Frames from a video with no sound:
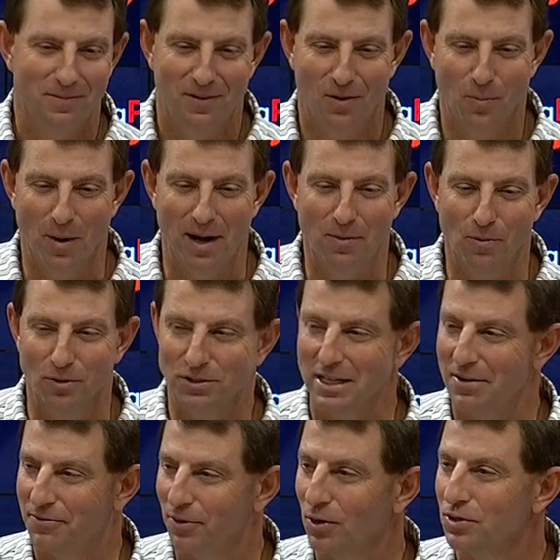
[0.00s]
nobody wants
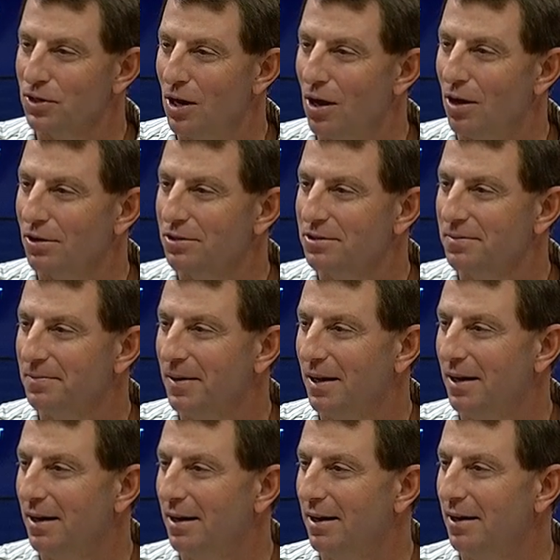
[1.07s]
that first loss,
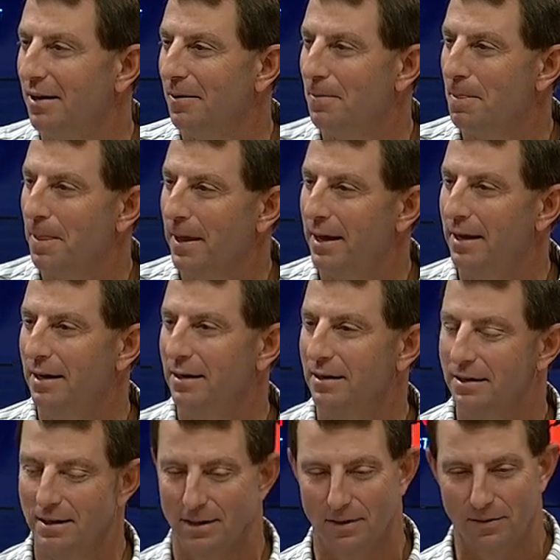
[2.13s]

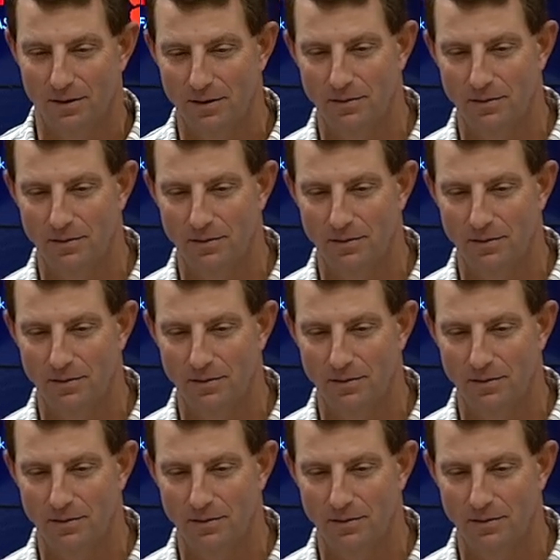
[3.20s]
and you know,